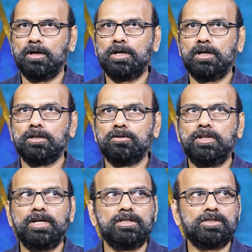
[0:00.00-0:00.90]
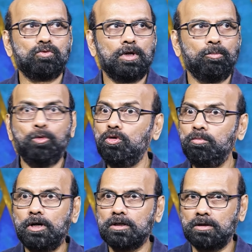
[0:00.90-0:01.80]
Uh, there is
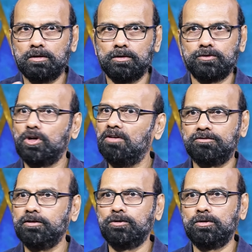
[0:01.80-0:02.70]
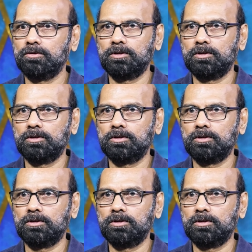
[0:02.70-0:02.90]
Bloomberg software.